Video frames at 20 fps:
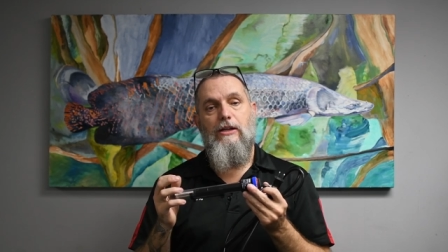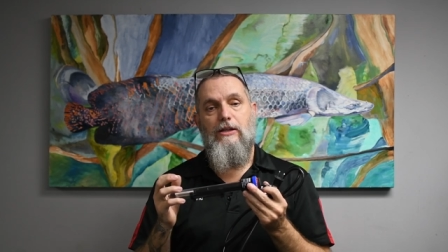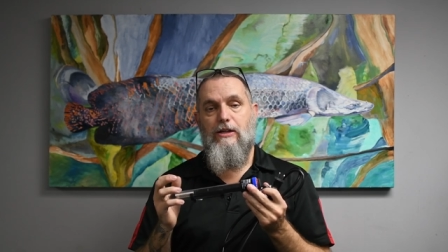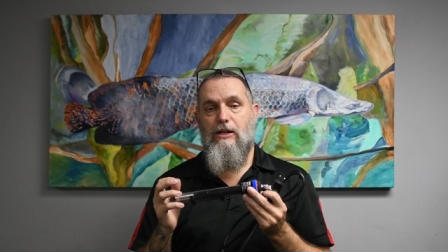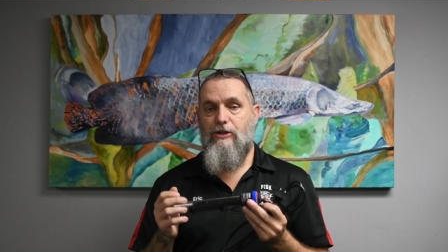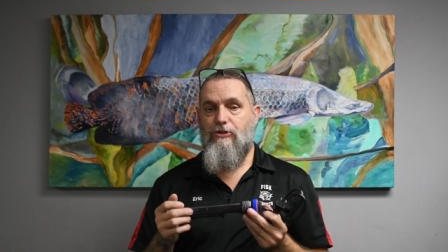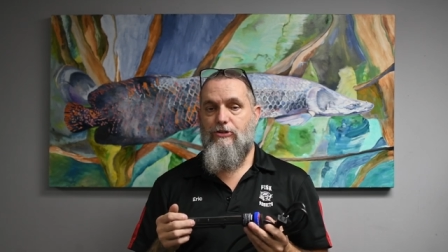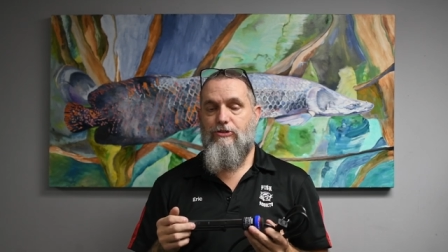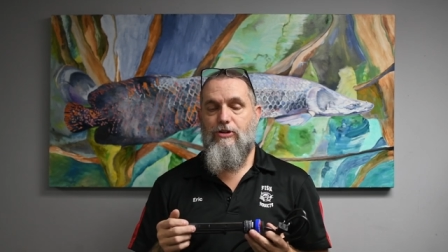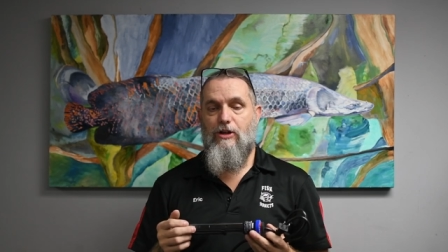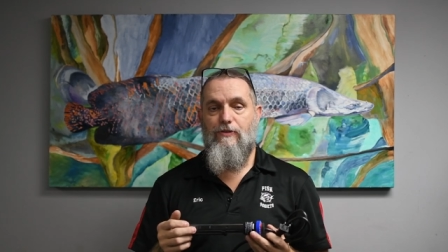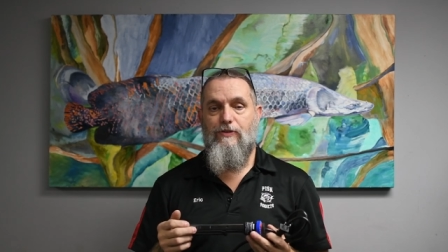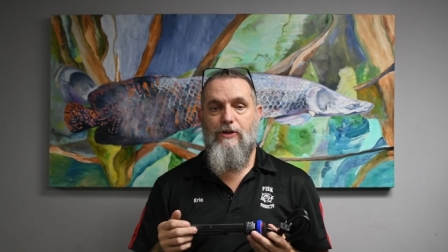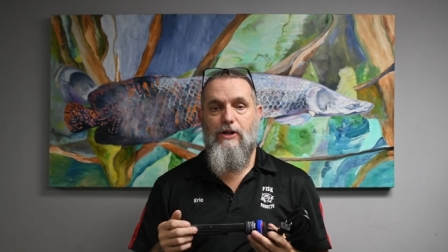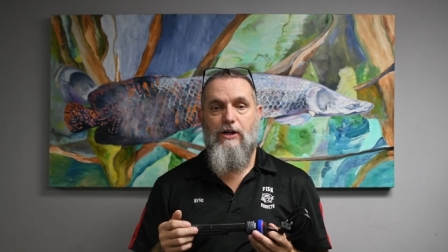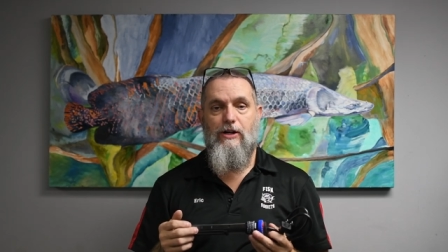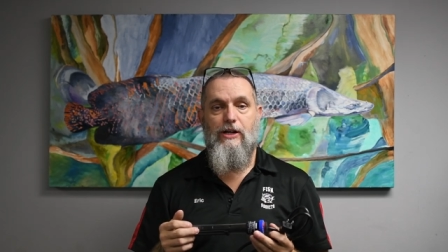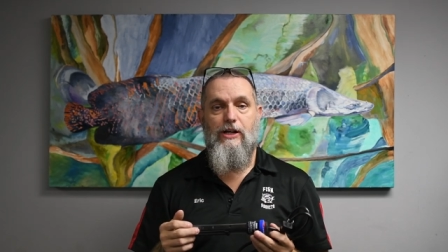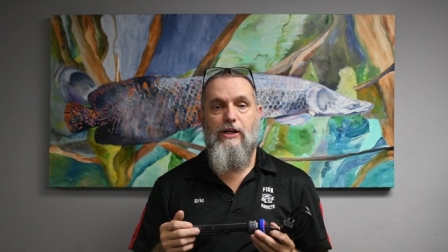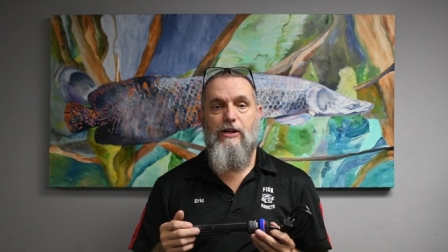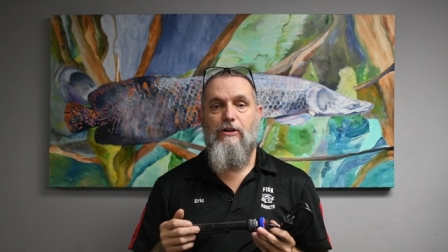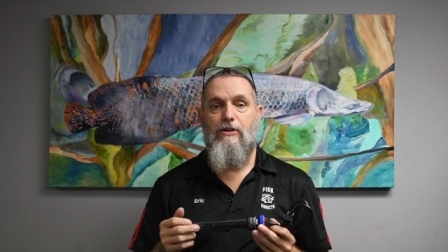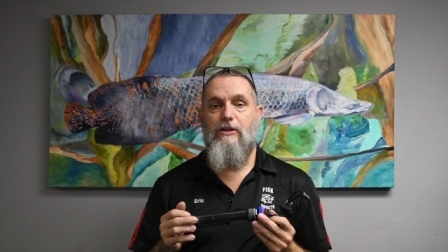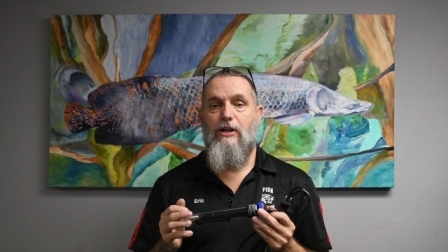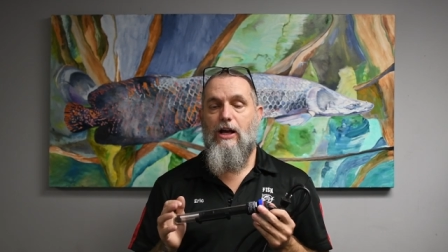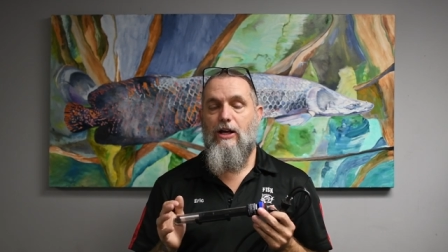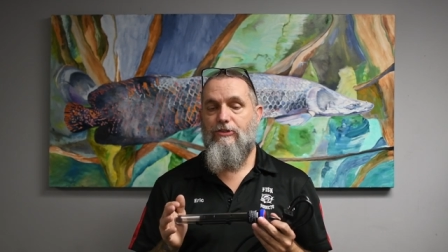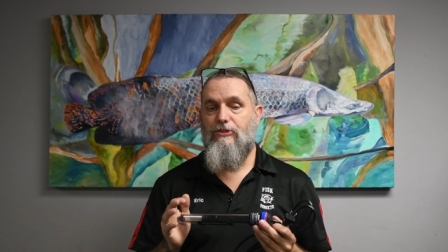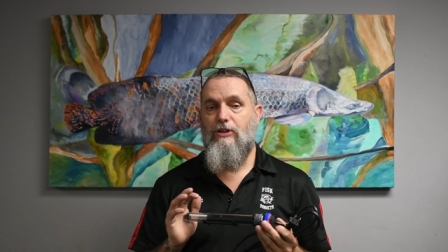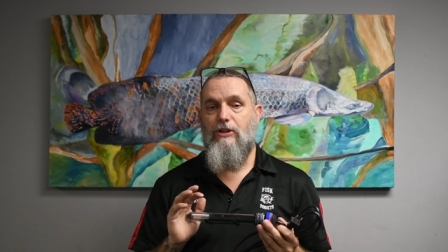get yourself another heater,
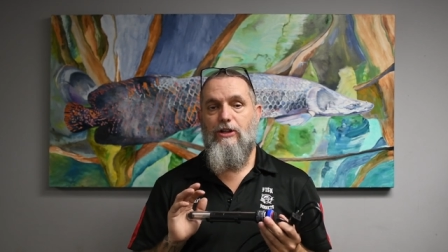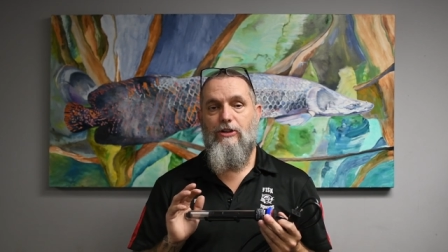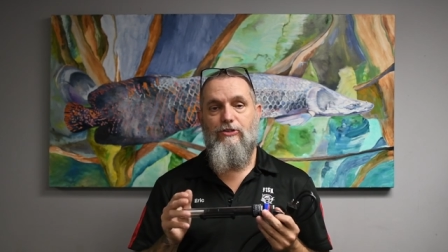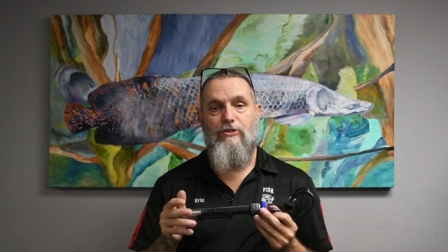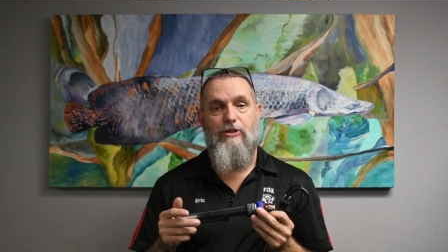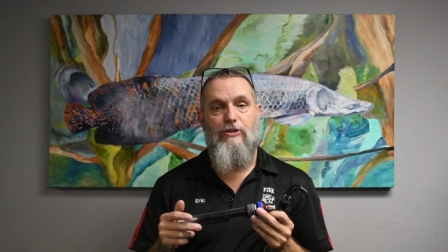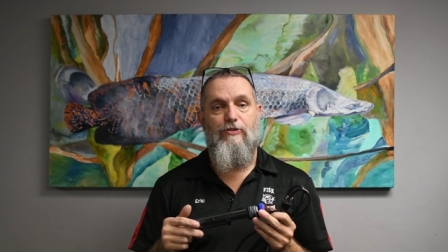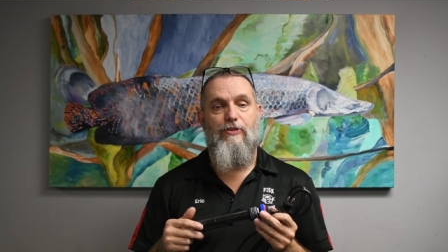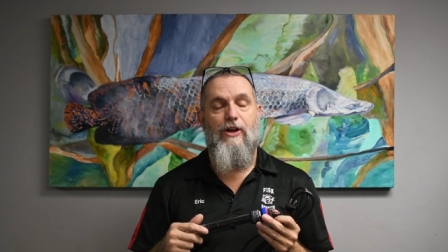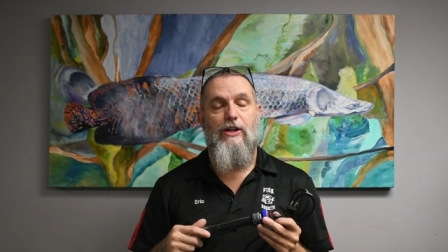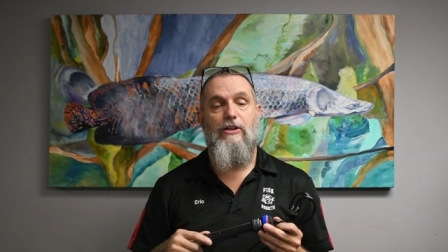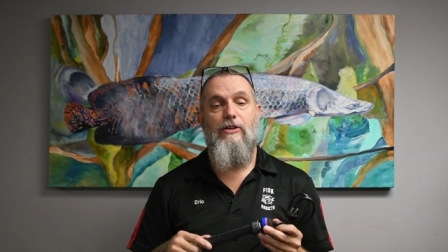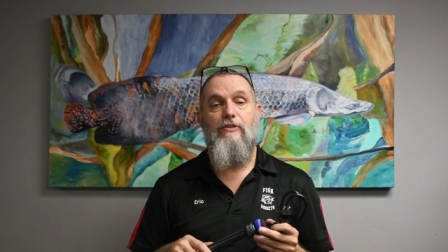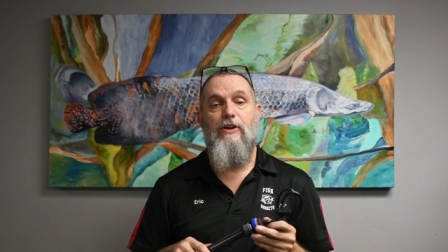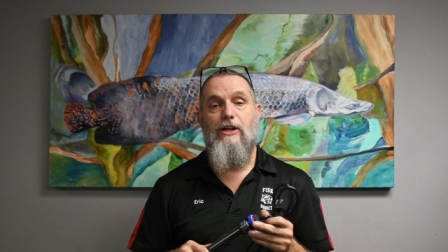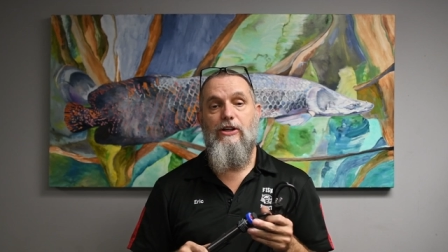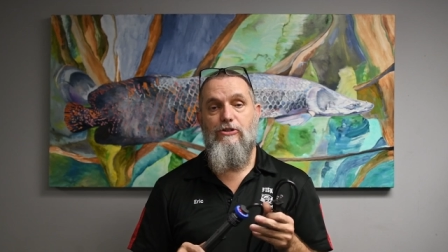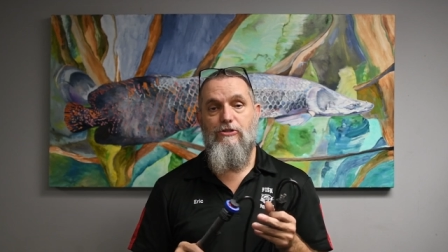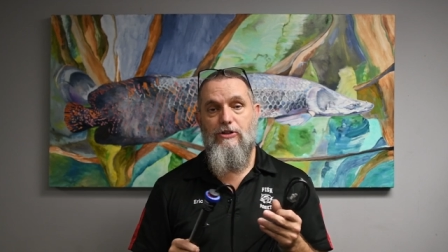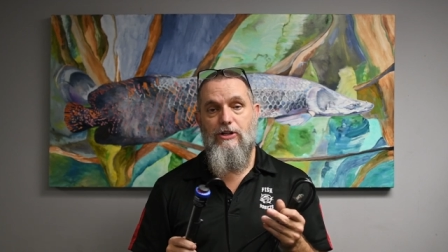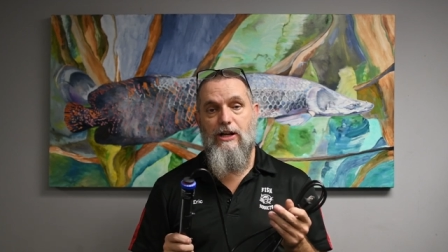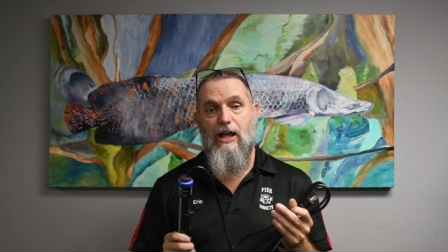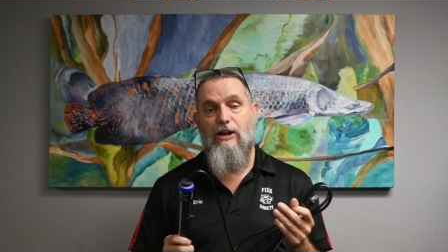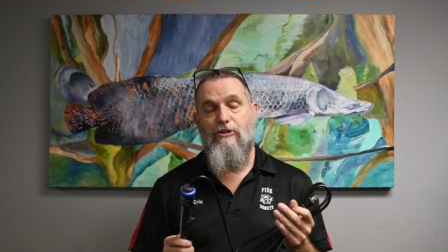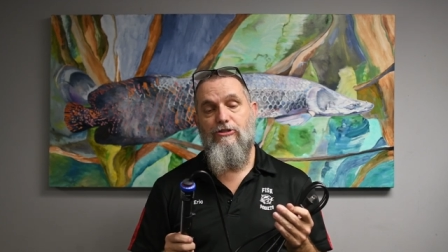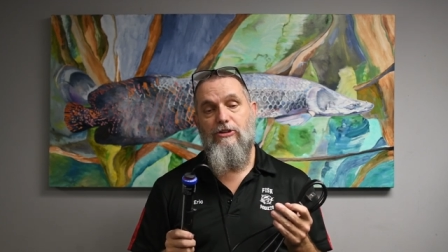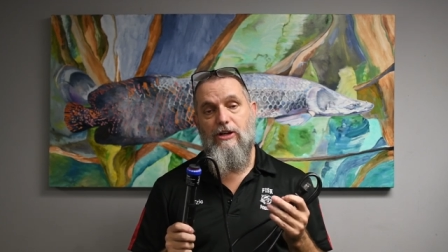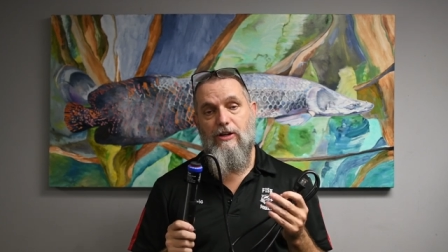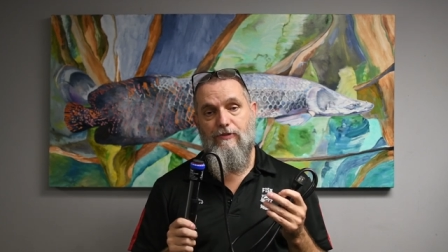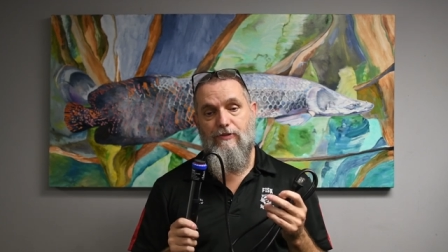toss it, it's defective, and you can
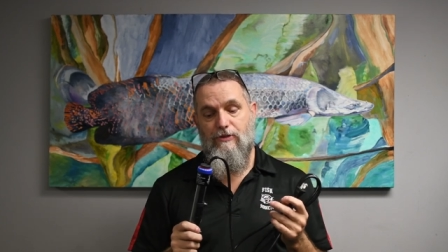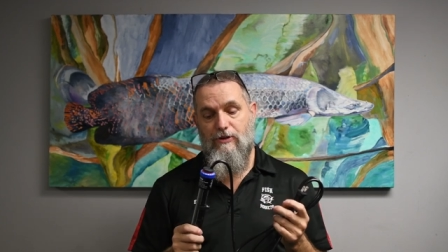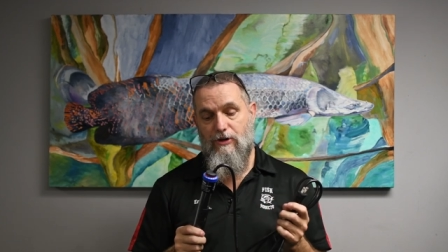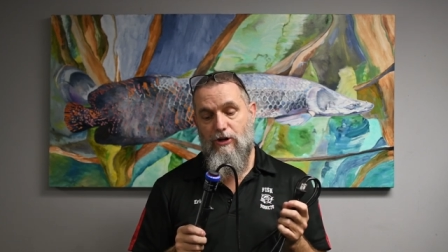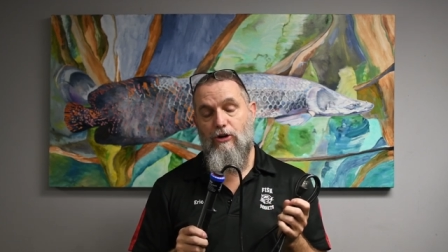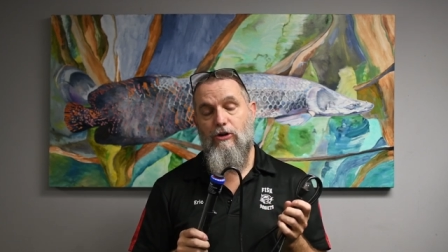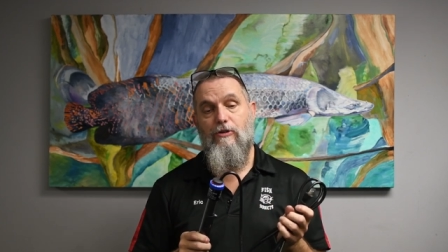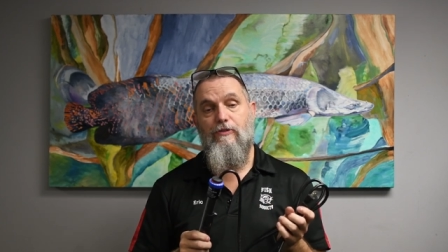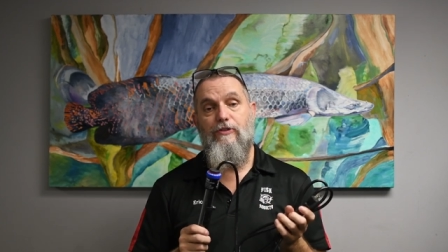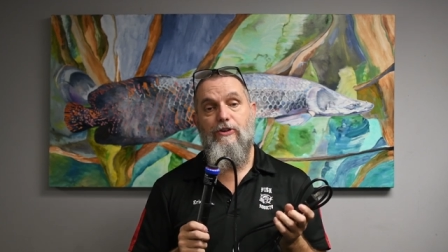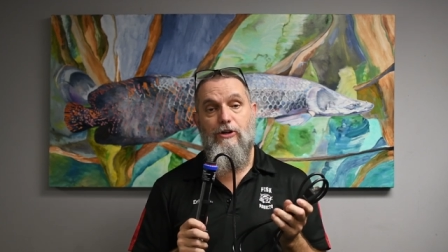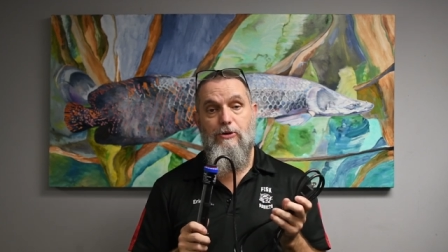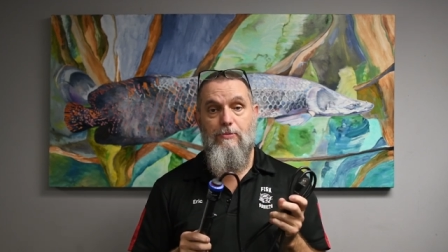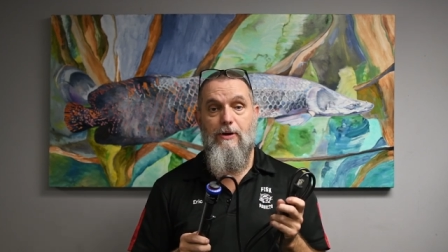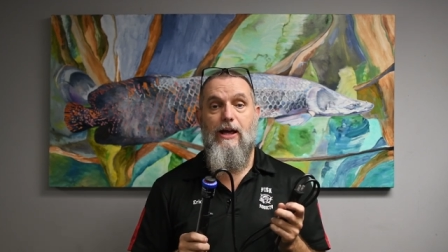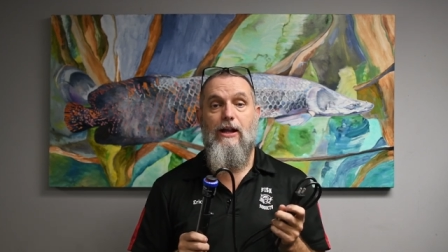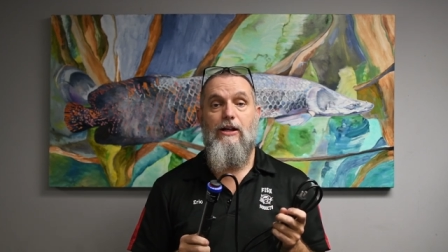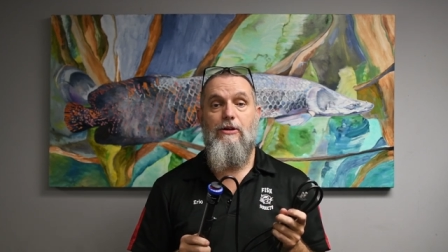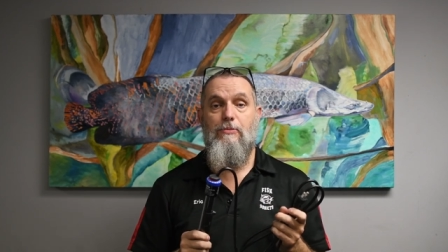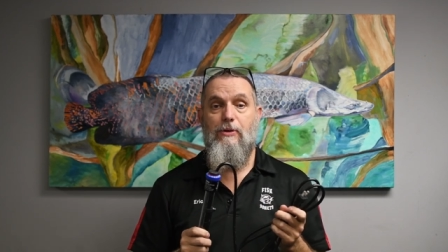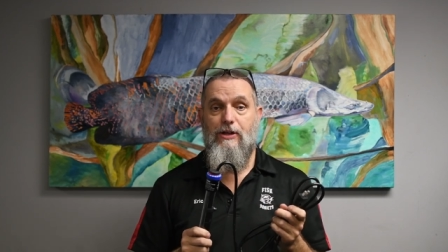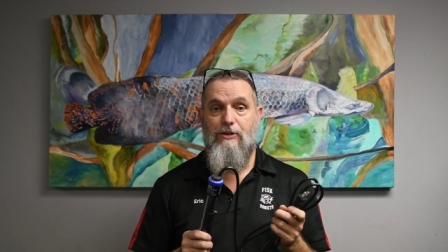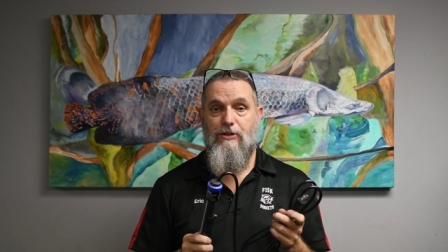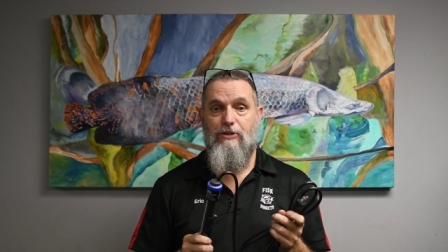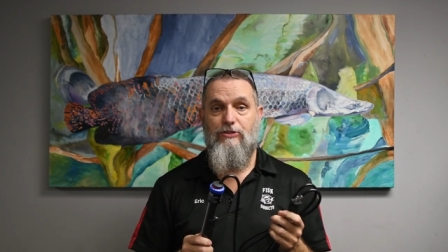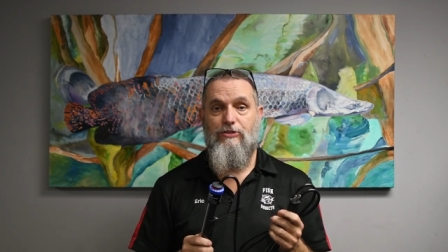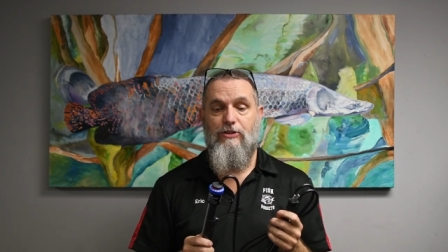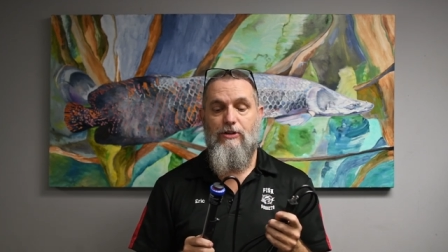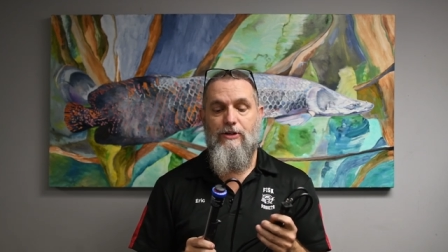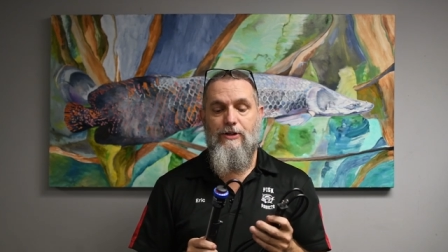actually get hurt very badly by
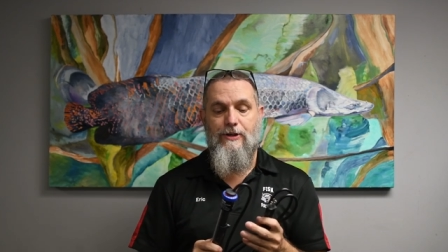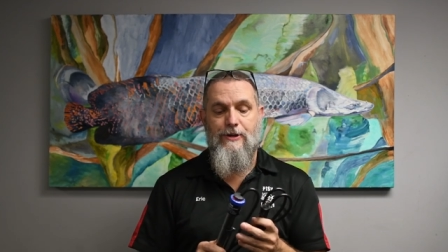this.